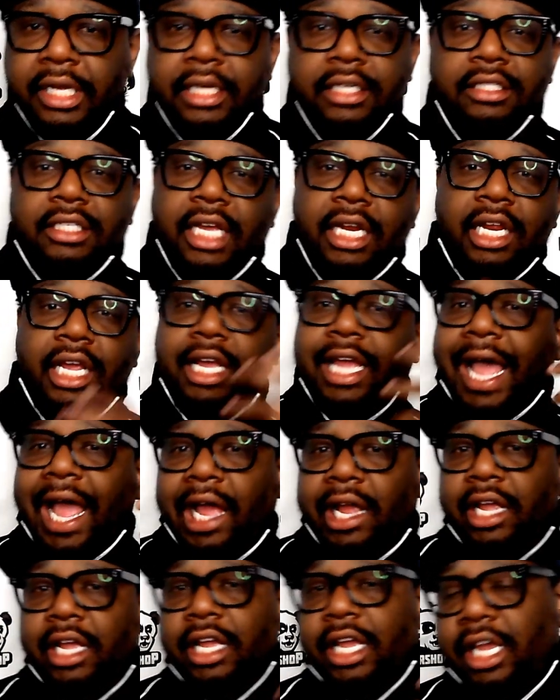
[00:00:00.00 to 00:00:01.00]
Then he
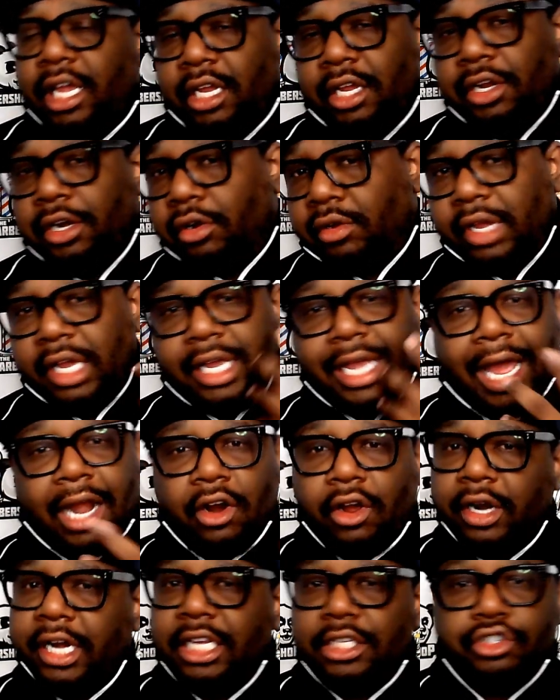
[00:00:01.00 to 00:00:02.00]
got
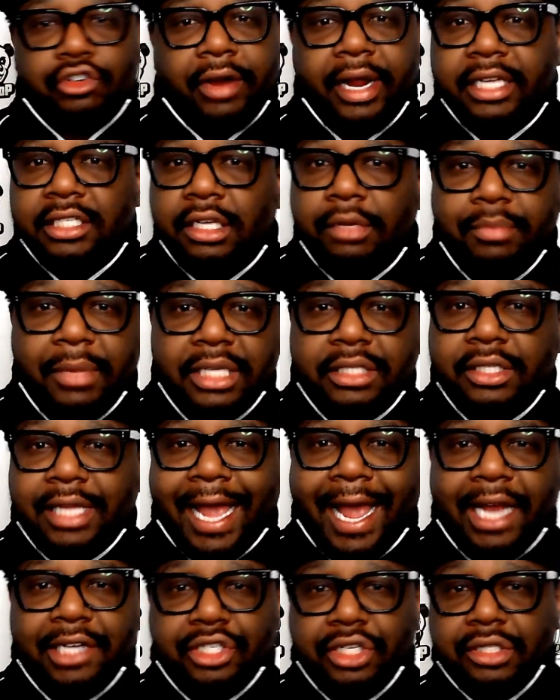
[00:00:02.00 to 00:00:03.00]
all these crazy
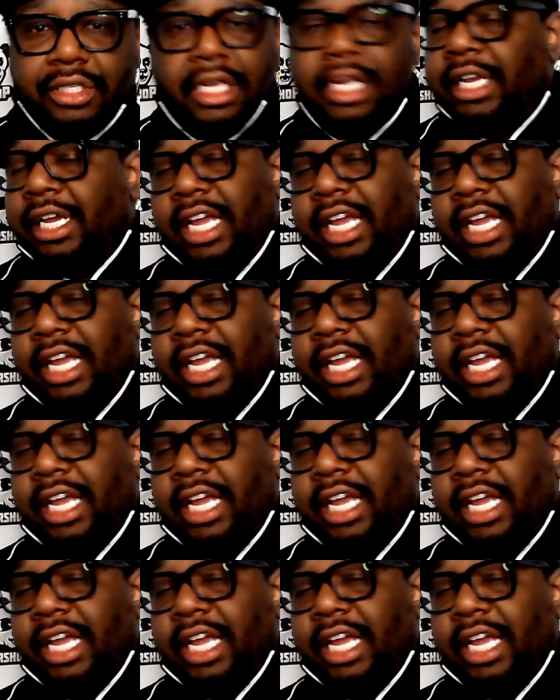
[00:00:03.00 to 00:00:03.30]
mustaches.